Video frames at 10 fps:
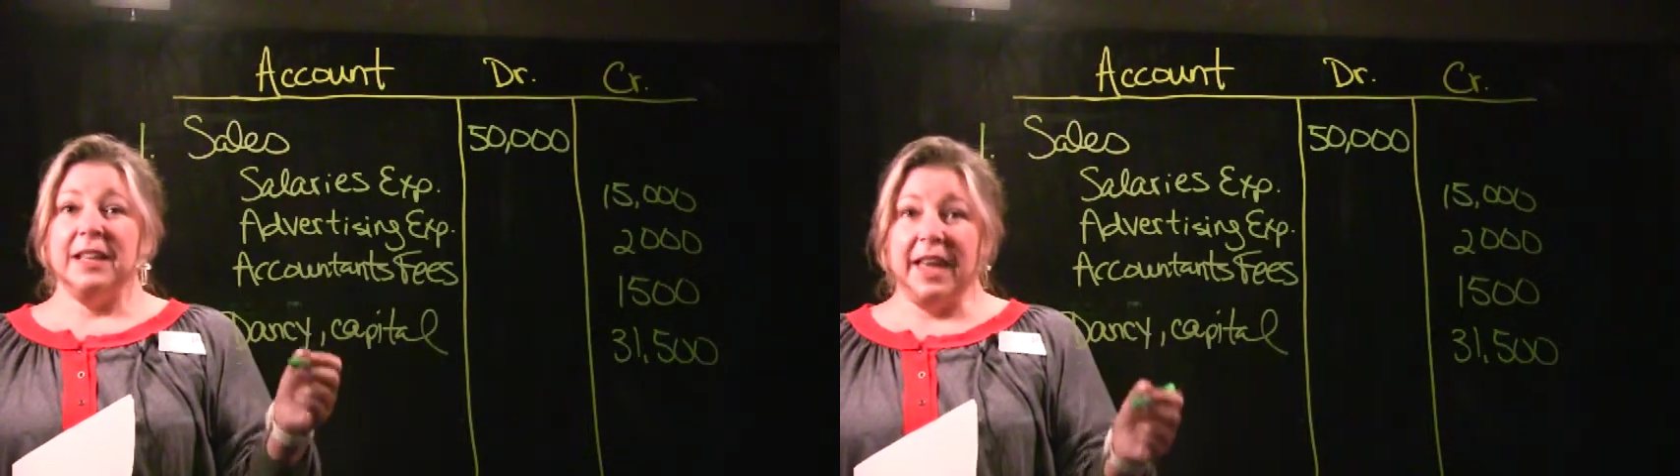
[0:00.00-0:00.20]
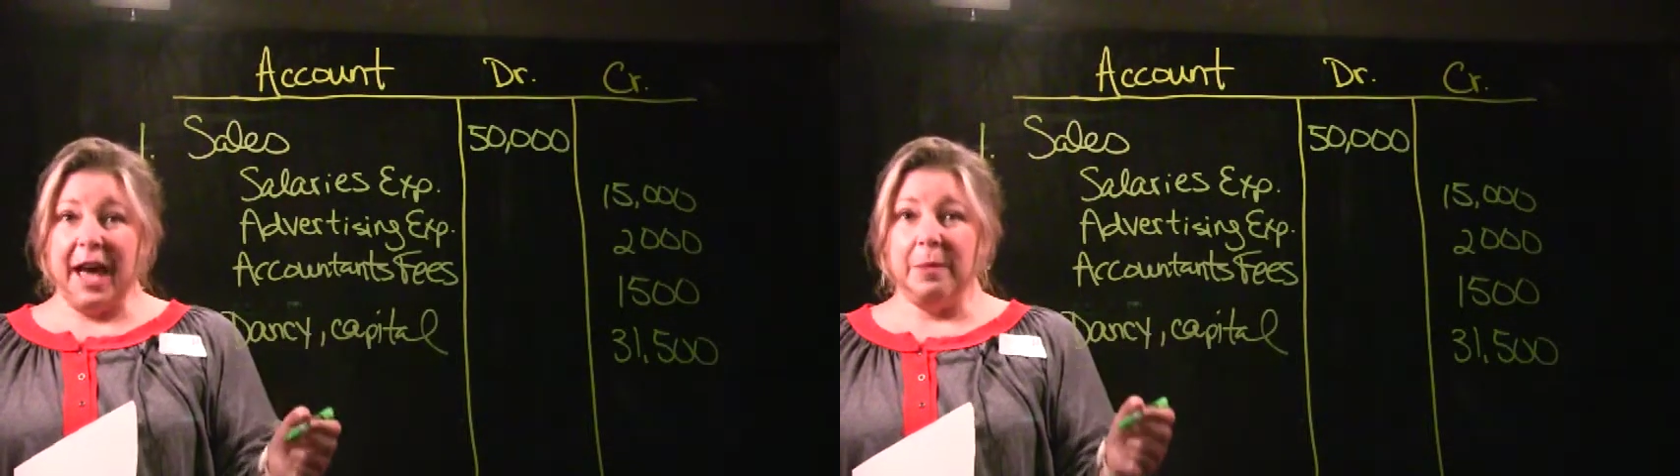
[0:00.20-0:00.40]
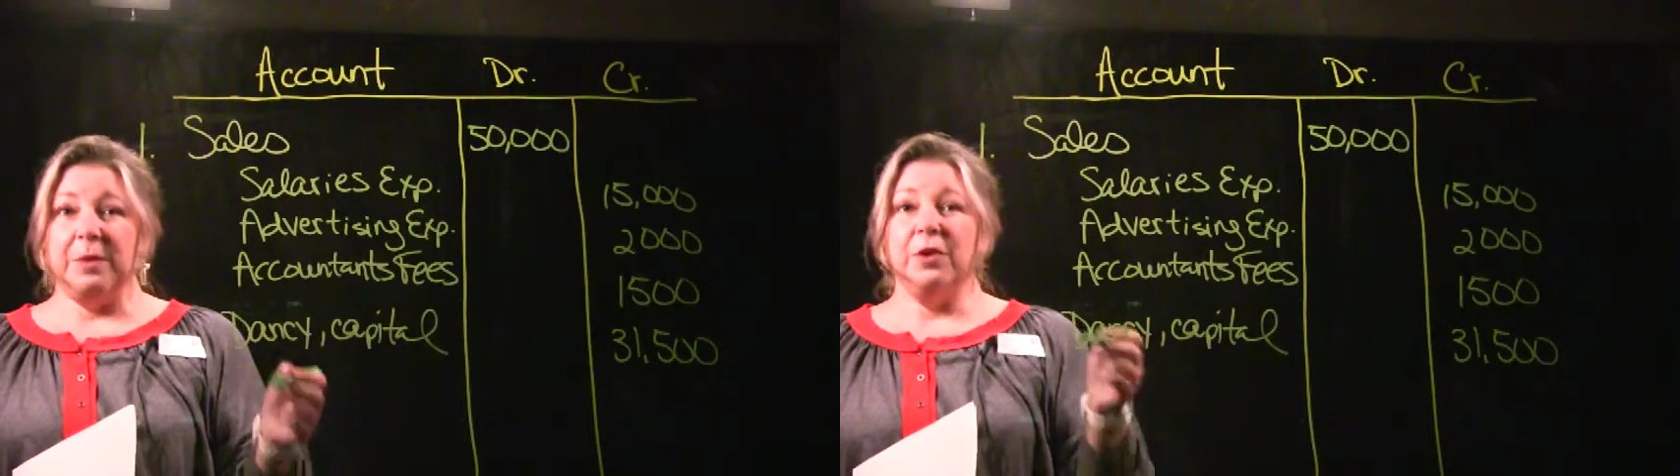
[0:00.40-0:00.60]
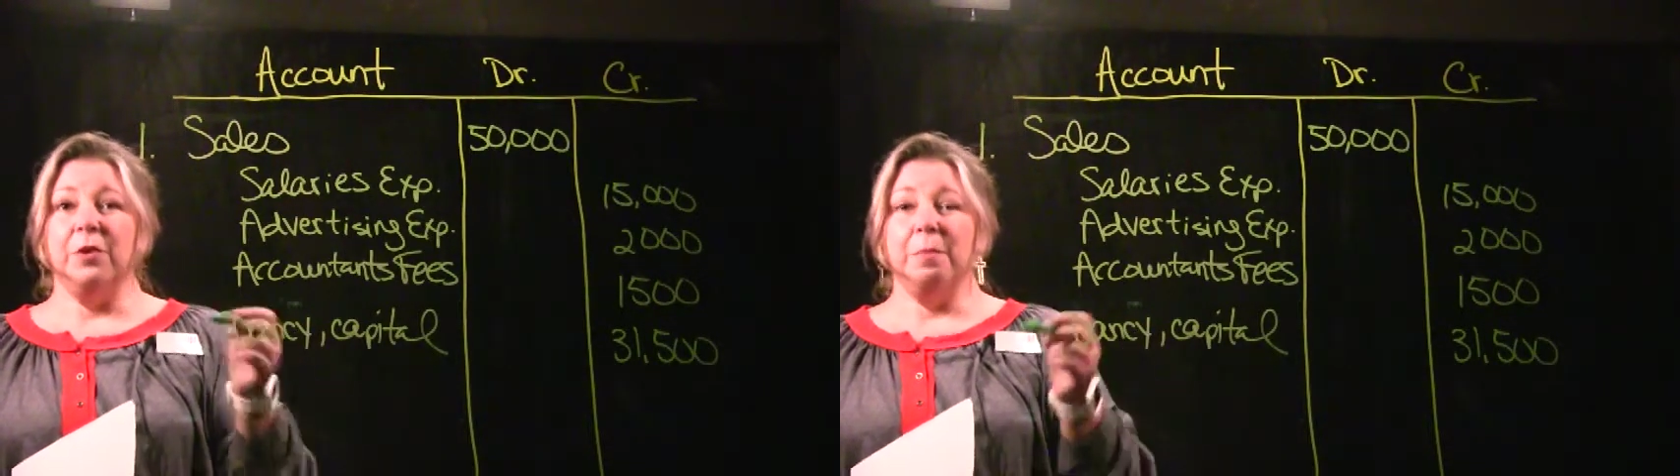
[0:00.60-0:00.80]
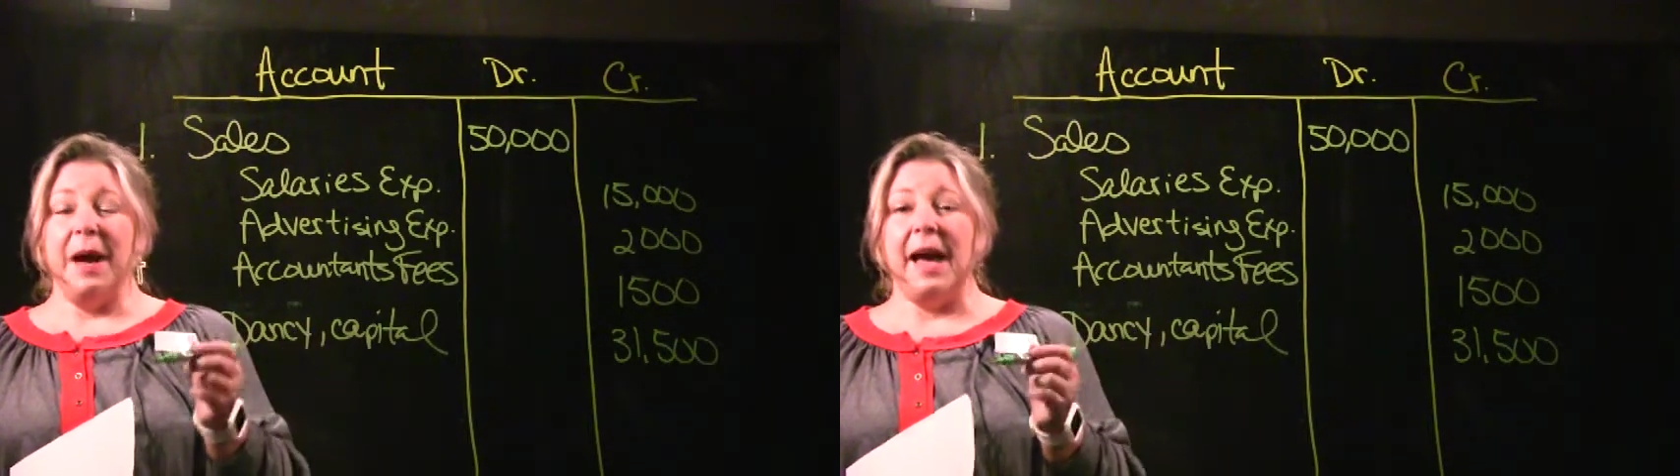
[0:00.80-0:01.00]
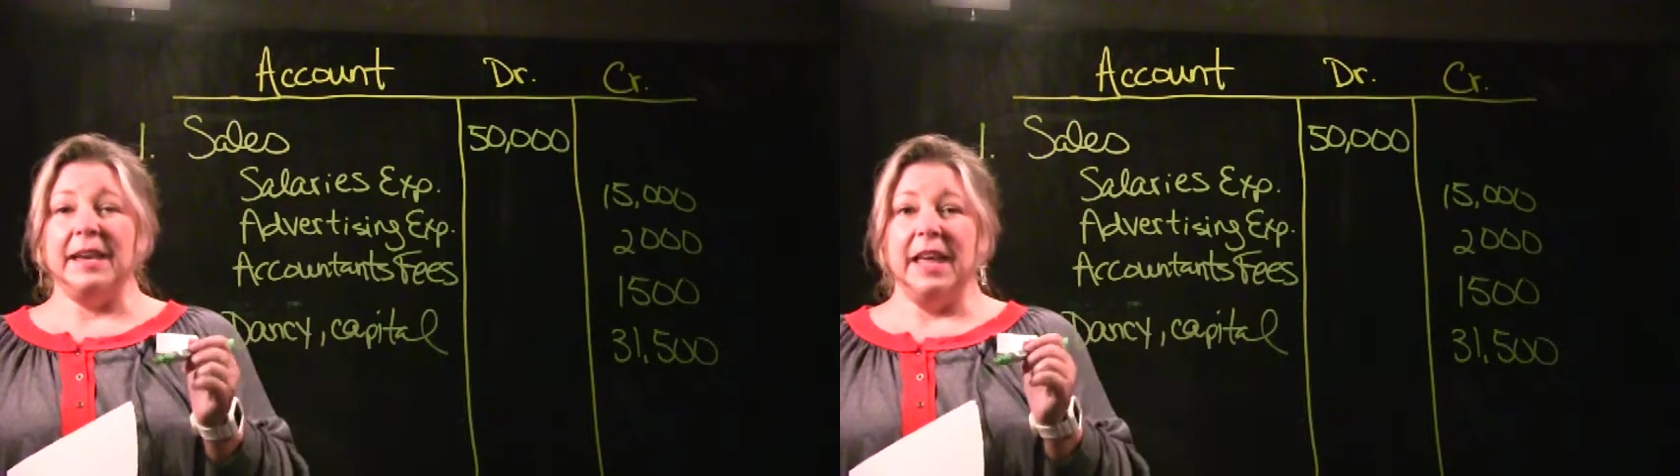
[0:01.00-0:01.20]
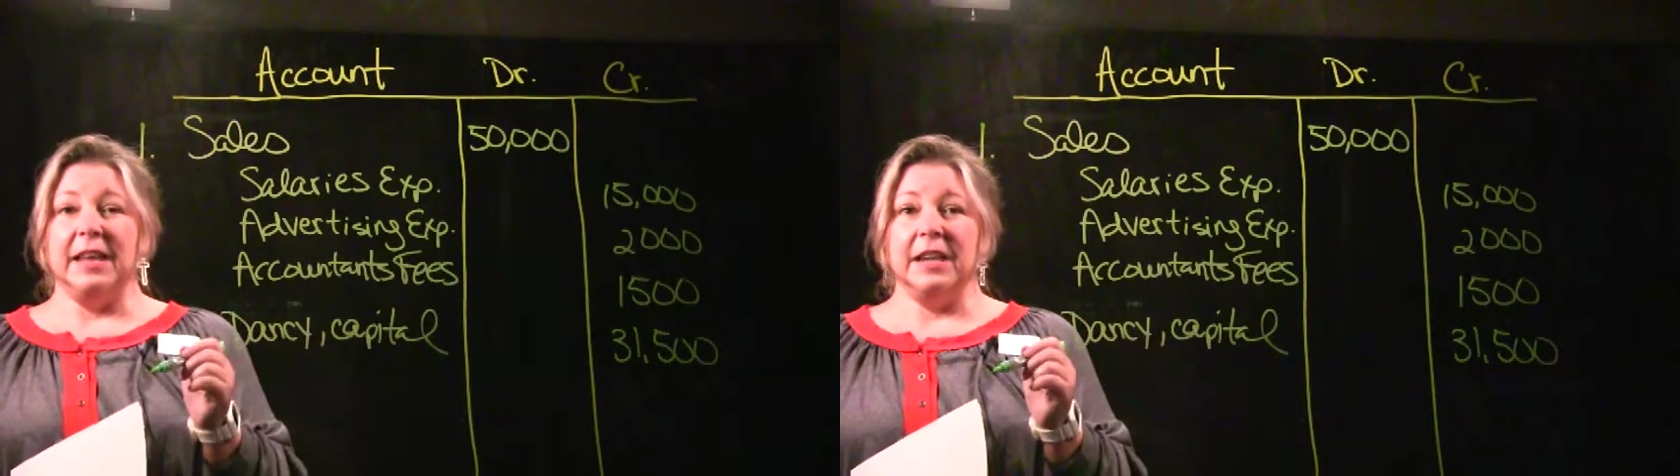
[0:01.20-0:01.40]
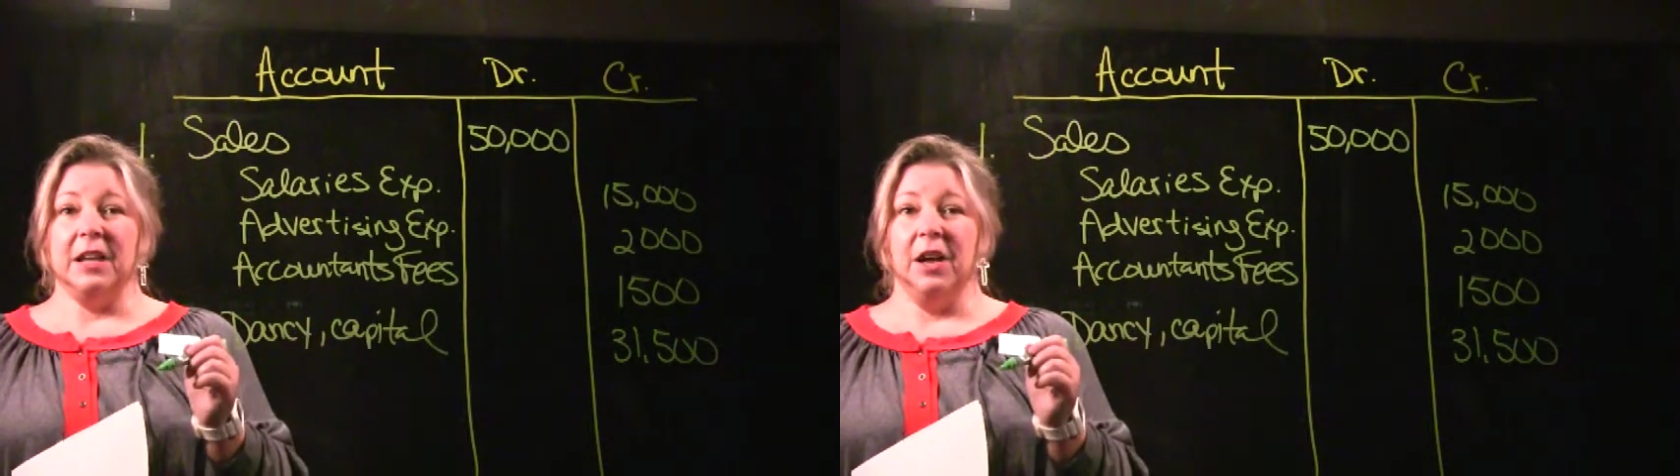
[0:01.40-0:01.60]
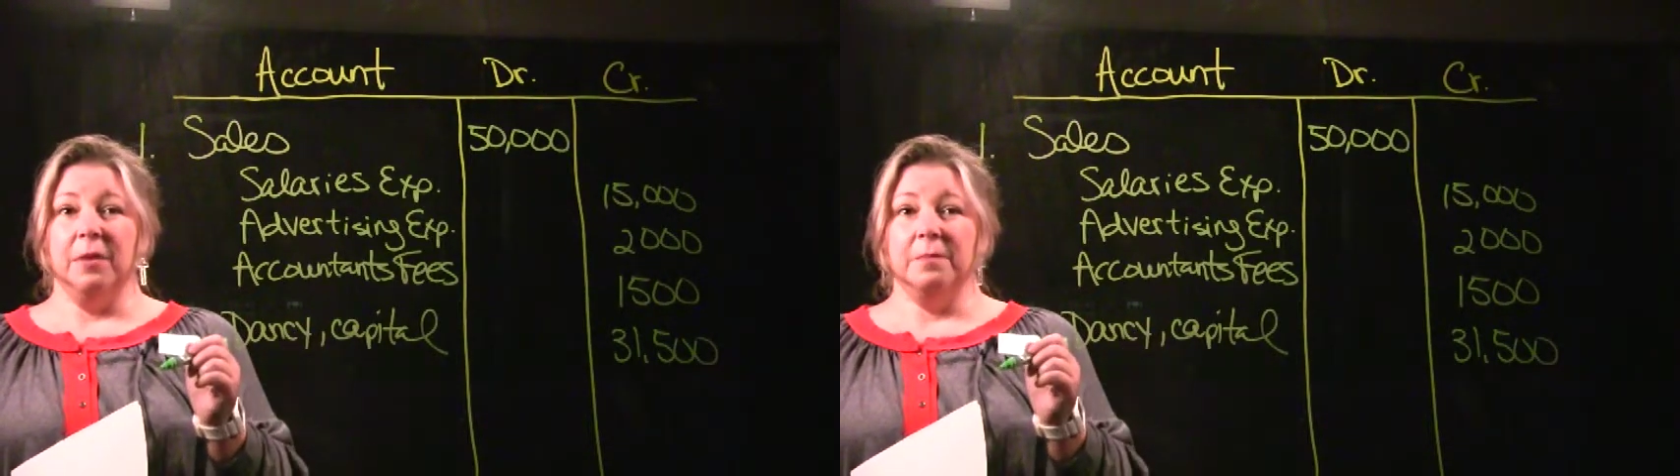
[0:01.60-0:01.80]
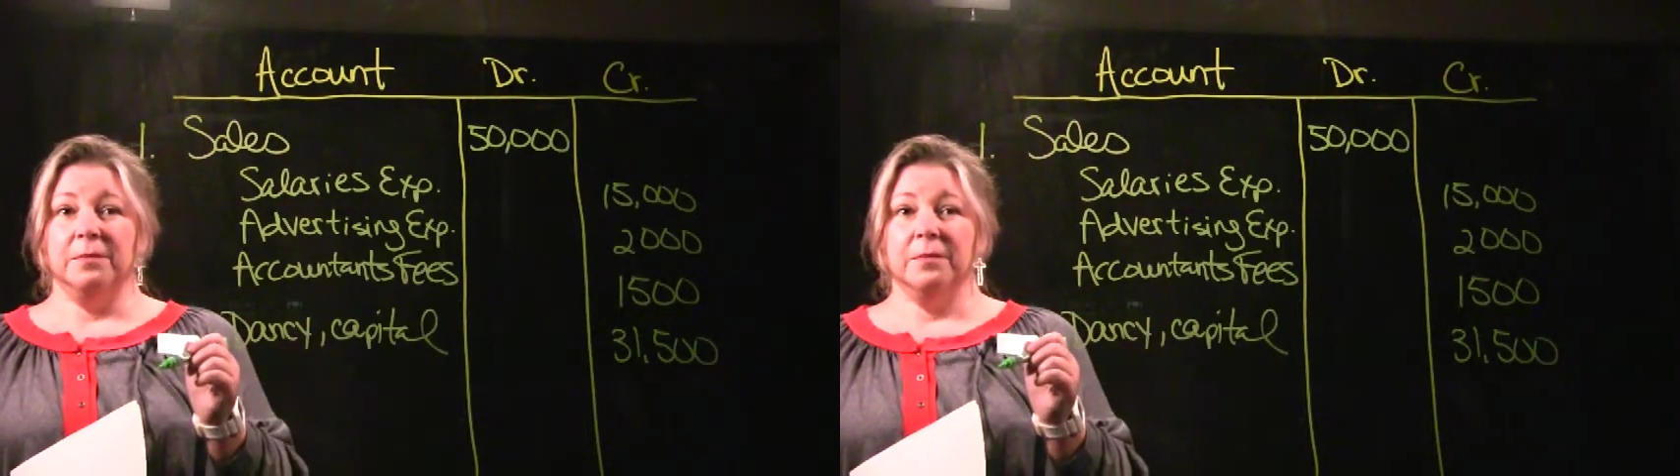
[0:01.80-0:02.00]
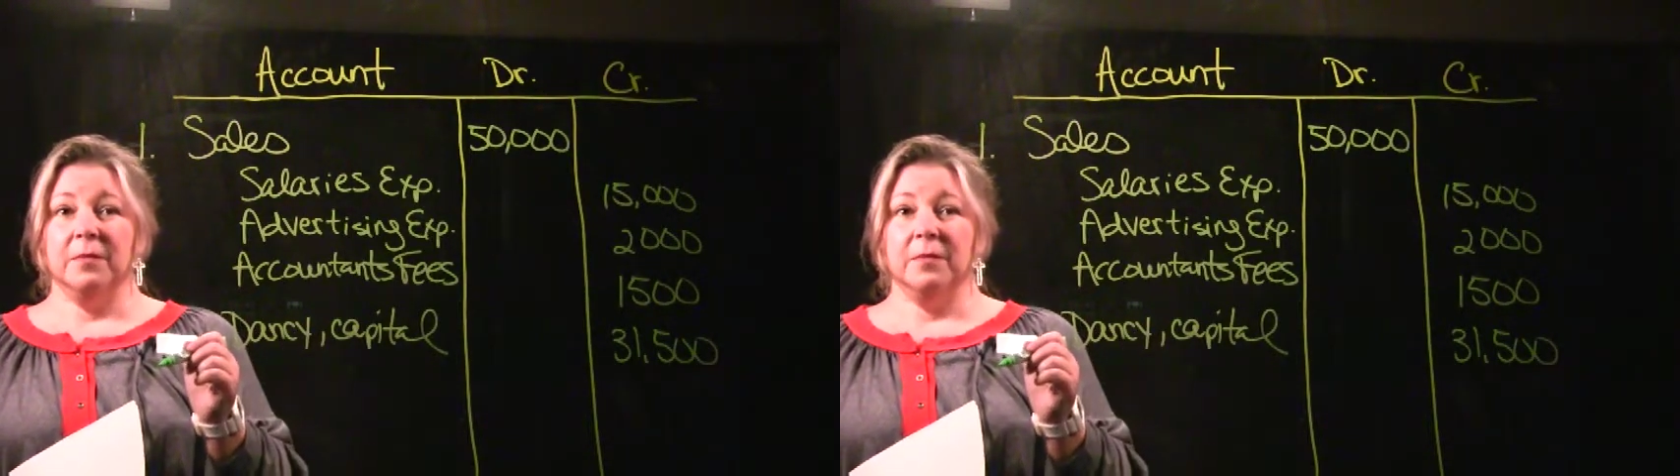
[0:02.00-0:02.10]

capital by net income.